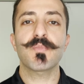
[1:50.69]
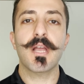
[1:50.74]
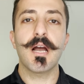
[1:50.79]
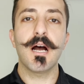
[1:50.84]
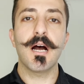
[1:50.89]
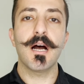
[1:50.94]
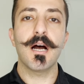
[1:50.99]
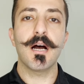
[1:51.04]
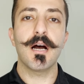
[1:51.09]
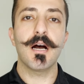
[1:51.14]
Uh,
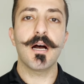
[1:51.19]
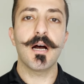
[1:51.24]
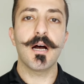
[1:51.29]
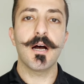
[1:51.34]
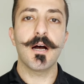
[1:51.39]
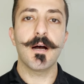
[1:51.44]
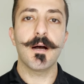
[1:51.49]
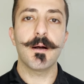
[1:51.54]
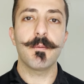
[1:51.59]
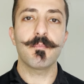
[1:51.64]

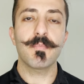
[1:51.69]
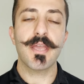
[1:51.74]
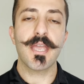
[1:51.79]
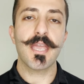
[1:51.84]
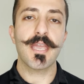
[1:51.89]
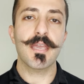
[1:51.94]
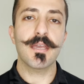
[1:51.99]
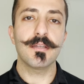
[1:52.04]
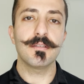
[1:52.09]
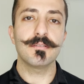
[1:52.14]
um,
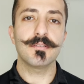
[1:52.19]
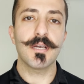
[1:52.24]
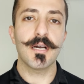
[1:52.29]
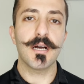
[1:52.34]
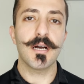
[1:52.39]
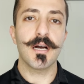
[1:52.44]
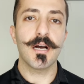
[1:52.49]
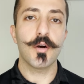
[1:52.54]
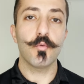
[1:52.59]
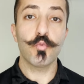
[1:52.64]
and
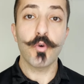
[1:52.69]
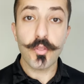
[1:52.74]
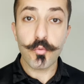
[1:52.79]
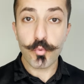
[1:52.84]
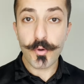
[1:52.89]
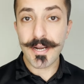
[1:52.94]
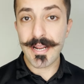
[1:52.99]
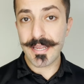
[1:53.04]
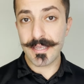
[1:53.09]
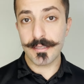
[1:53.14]
uh, with
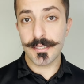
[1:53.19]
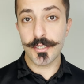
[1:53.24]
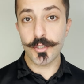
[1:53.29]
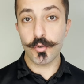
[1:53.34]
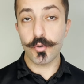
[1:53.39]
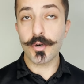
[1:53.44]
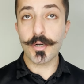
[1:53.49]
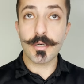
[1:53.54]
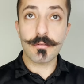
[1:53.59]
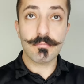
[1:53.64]
what I, you know,
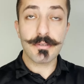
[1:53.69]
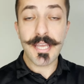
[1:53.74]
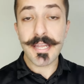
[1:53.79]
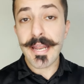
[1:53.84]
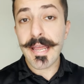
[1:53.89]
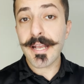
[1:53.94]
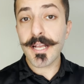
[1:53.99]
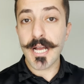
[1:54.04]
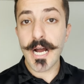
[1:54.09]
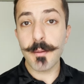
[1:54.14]
or can
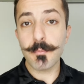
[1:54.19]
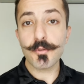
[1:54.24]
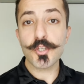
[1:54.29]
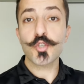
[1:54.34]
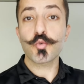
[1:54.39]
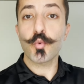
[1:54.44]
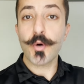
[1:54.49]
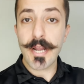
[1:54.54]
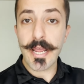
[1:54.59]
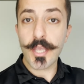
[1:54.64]
I
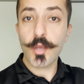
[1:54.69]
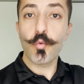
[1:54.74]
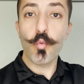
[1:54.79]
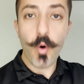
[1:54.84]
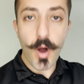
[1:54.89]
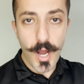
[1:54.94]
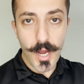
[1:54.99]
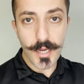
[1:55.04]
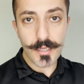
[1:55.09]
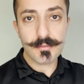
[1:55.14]
accomplish what I
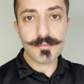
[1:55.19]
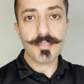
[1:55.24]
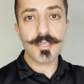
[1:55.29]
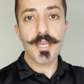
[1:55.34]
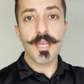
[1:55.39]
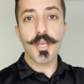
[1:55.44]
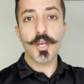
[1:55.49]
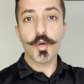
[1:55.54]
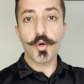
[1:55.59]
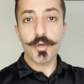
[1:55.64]
want
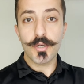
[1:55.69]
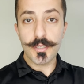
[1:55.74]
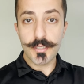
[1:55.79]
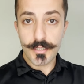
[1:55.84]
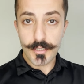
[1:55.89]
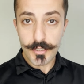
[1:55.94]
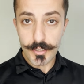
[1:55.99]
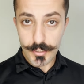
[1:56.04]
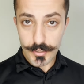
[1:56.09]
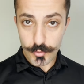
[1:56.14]

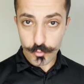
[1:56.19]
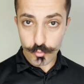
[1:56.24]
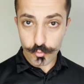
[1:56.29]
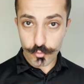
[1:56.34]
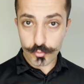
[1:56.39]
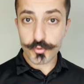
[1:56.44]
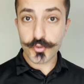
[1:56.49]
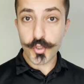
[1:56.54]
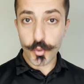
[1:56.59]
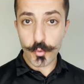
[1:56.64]

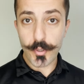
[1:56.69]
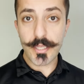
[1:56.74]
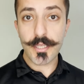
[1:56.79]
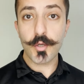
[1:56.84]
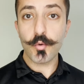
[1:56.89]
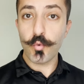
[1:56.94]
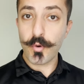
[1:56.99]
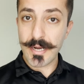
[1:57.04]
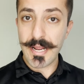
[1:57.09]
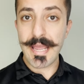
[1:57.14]

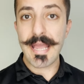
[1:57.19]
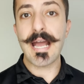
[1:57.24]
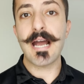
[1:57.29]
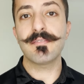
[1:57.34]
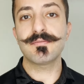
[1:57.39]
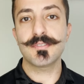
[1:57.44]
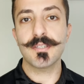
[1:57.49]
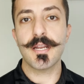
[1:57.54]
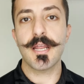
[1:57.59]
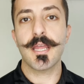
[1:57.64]
doing what I
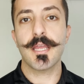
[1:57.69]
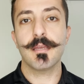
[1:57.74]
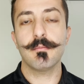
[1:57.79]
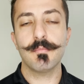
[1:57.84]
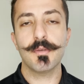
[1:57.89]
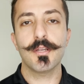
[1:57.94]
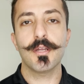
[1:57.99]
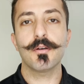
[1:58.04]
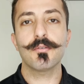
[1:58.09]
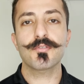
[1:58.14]
have today?
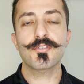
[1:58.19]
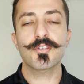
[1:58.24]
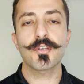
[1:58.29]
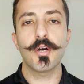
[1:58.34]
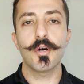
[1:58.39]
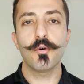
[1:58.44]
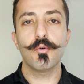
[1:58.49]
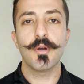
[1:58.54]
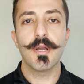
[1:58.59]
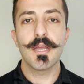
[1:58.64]
You know,
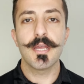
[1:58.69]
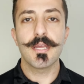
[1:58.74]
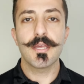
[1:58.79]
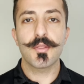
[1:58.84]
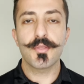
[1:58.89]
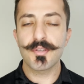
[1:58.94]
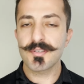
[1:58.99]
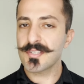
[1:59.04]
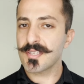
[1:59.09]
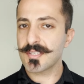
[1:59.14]
so
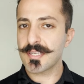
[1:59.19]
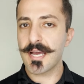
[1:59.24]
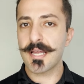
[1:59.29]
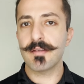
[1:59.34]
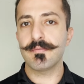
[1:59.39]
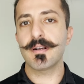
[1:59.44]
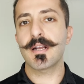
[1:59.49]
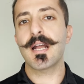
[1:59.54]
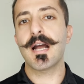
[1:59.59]
this is kind of a